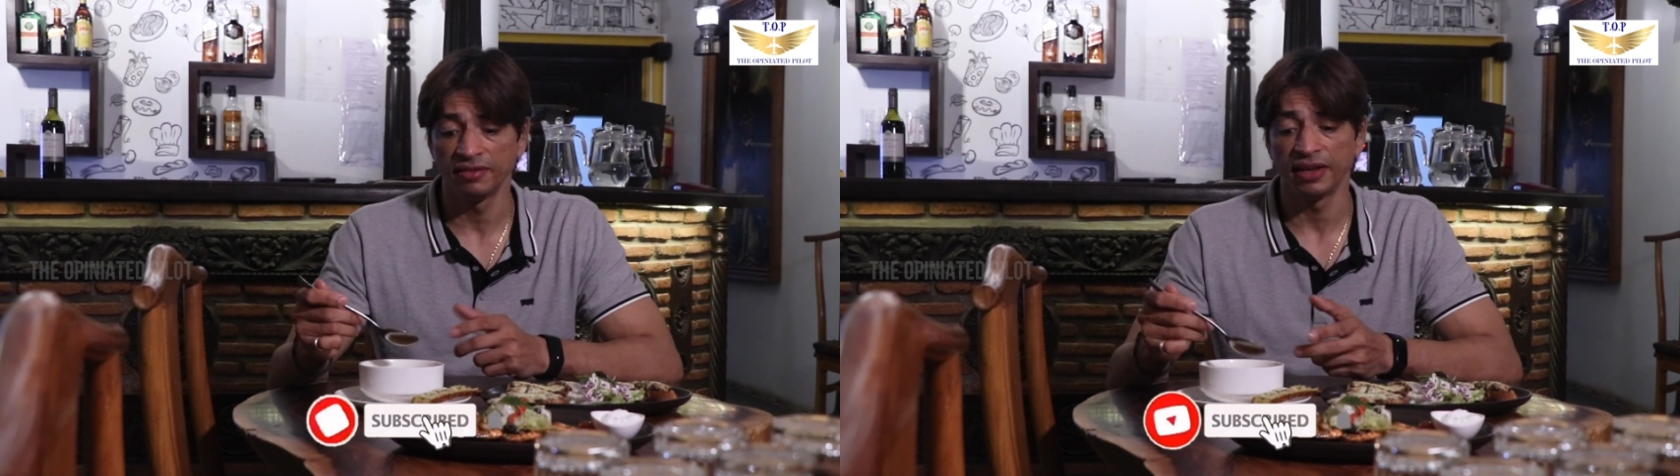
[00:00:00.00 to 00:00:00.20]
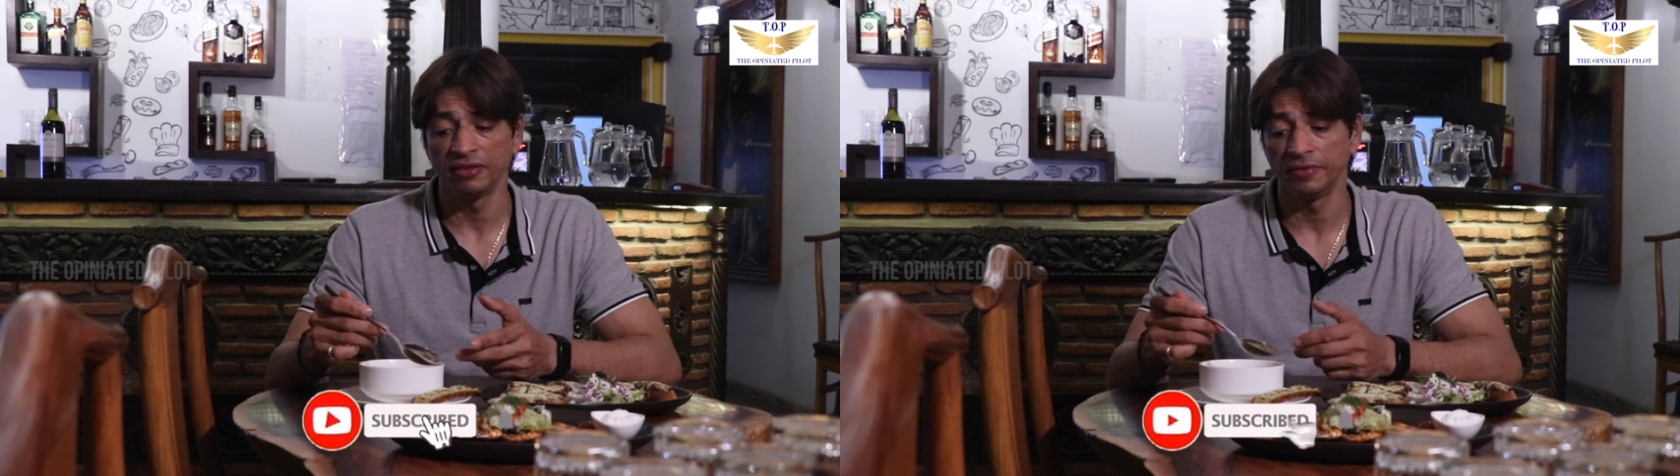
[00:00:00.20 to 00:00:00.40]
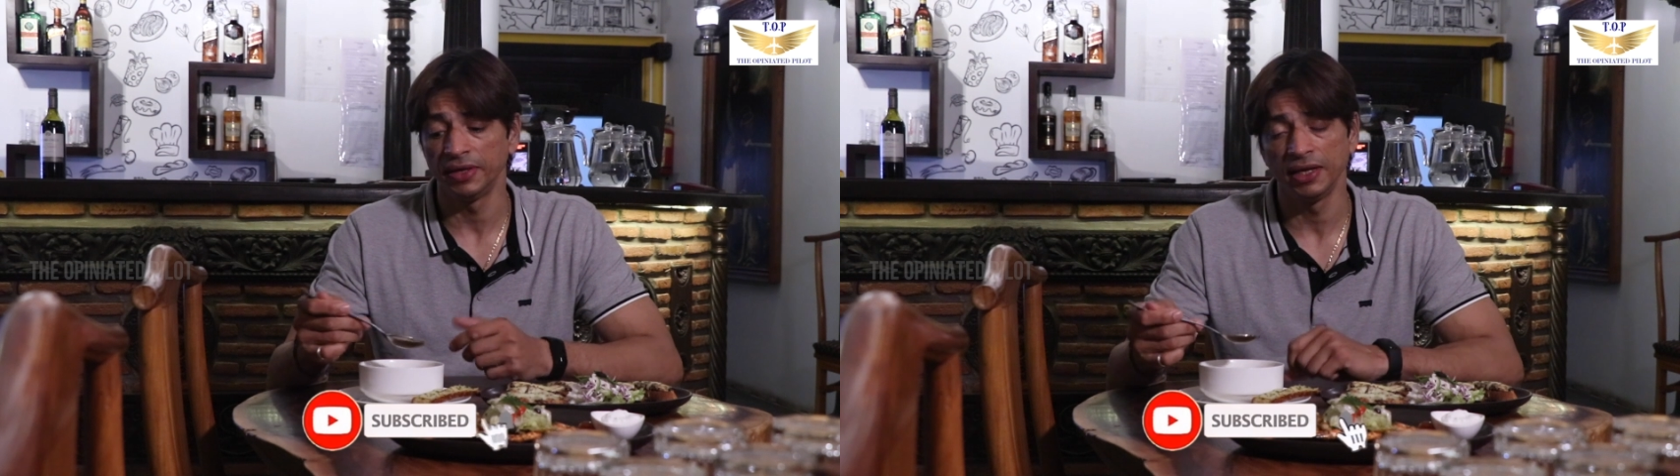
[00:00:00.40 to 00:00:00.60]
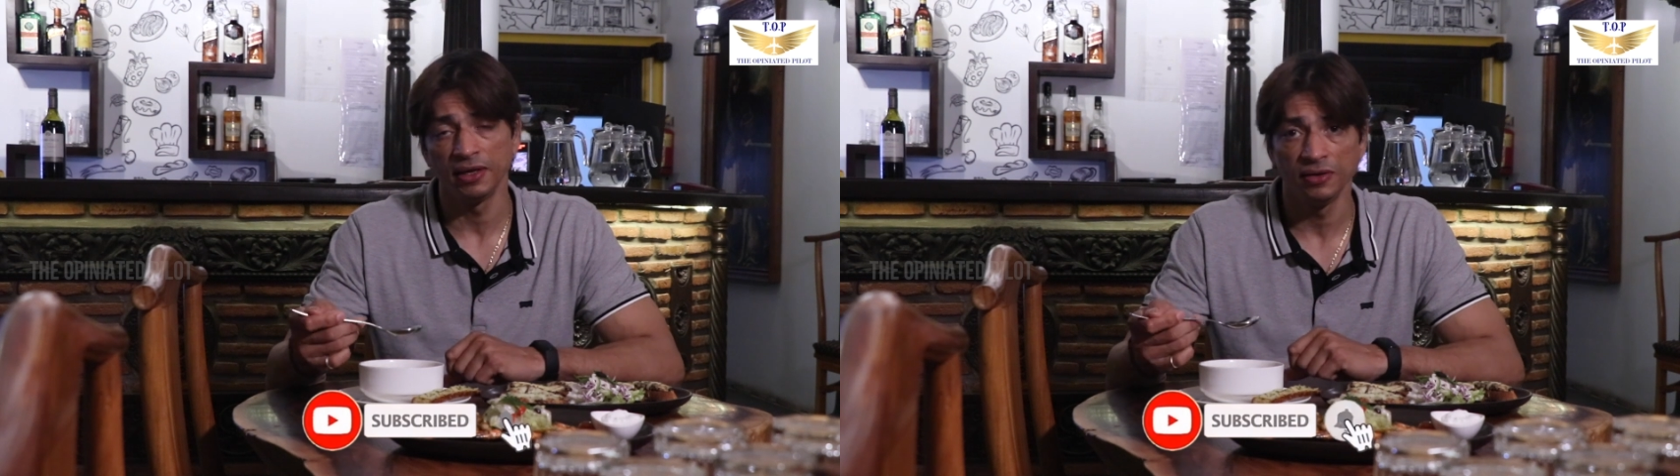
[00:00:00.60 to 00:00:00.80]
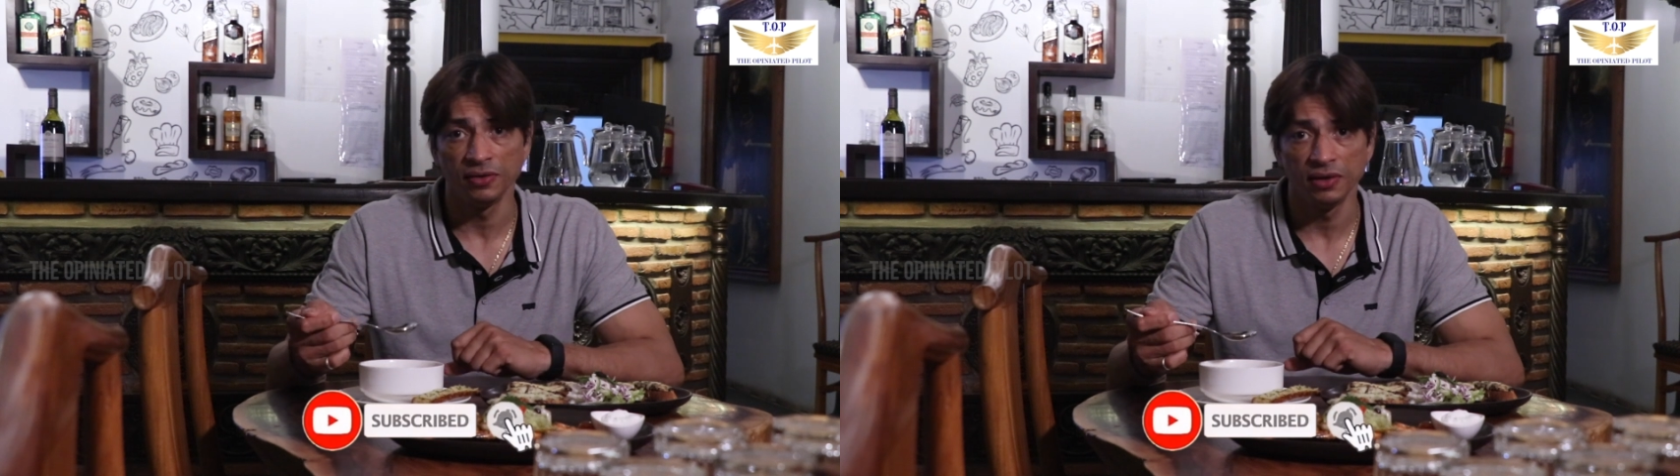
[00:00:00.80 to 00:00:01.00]
That's the way
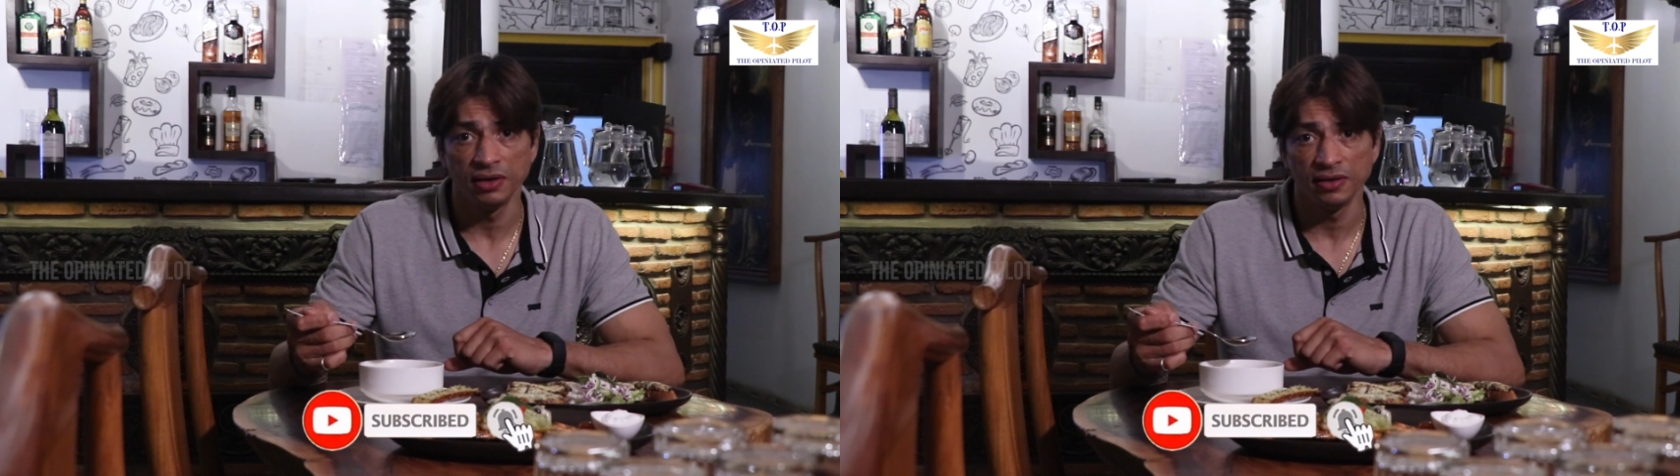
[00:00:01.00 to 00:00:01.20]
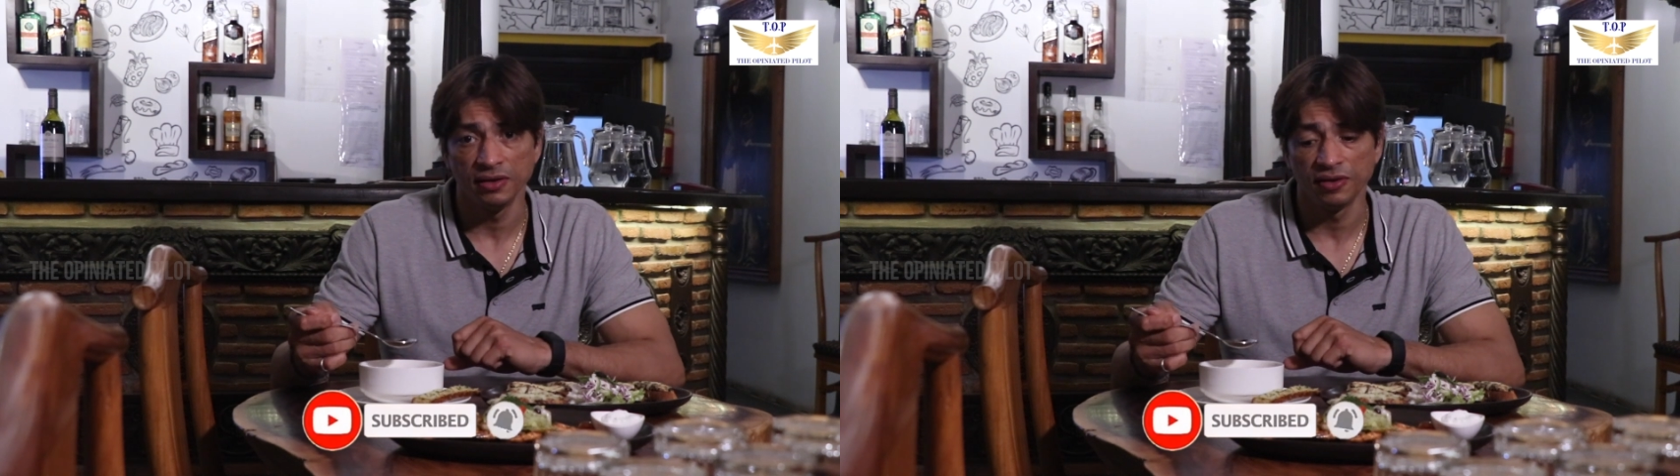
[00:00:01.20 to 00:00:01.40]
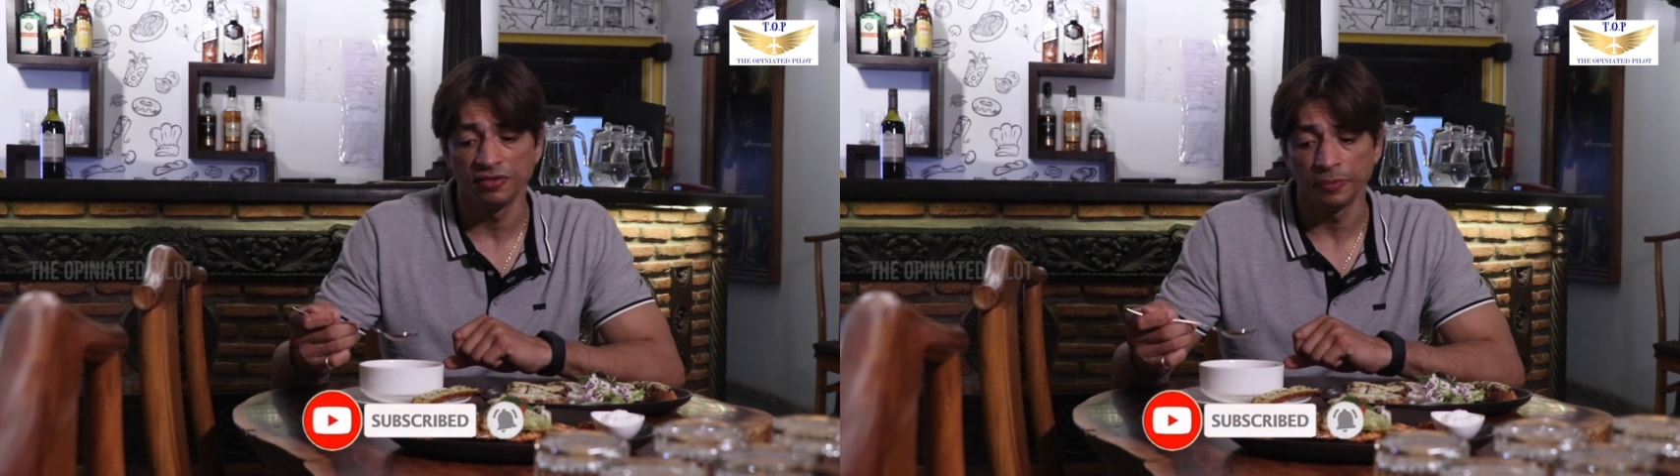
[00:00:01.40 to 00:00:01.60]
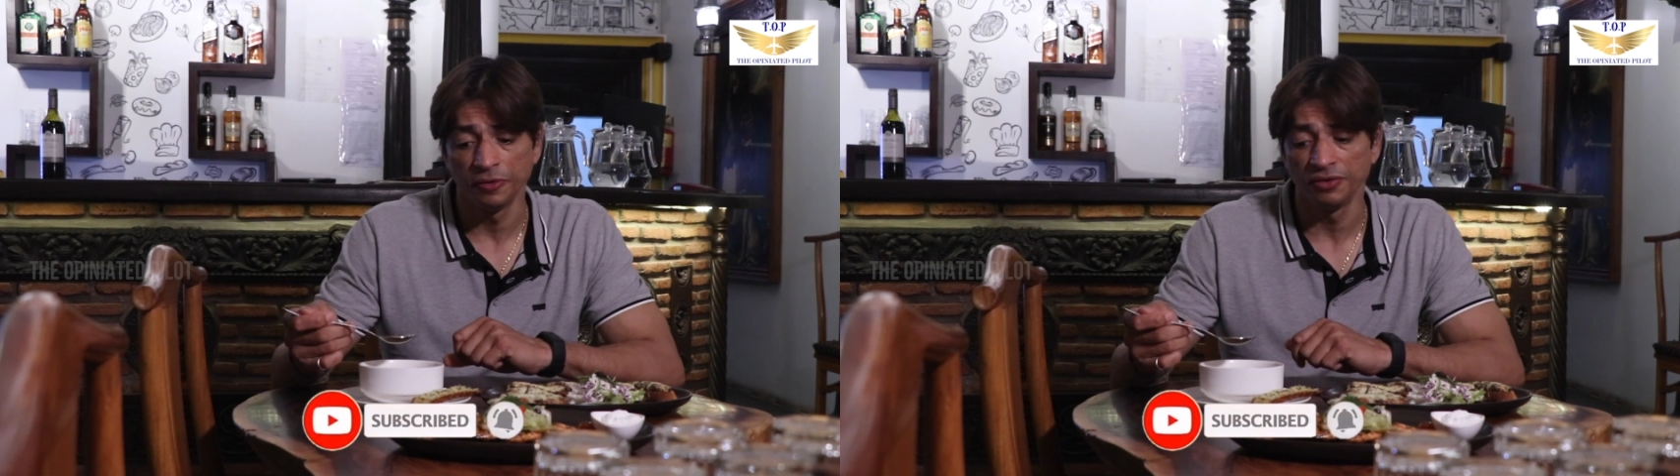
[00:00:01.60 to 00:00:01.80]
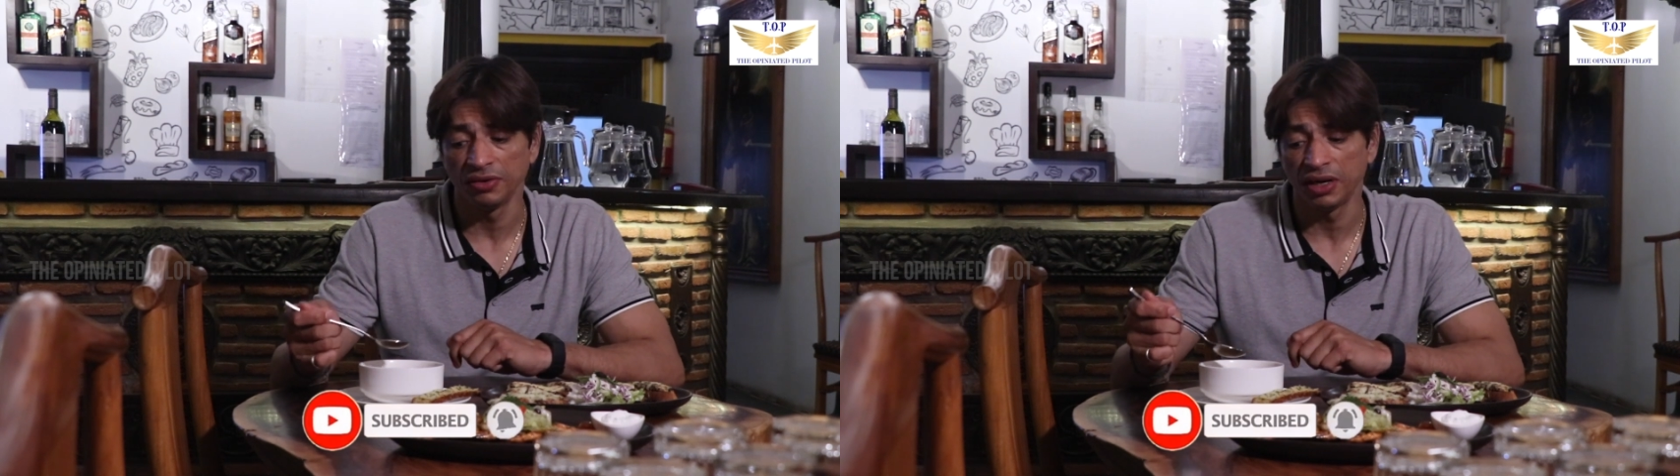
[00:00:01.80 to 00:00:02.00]
that you're supposed to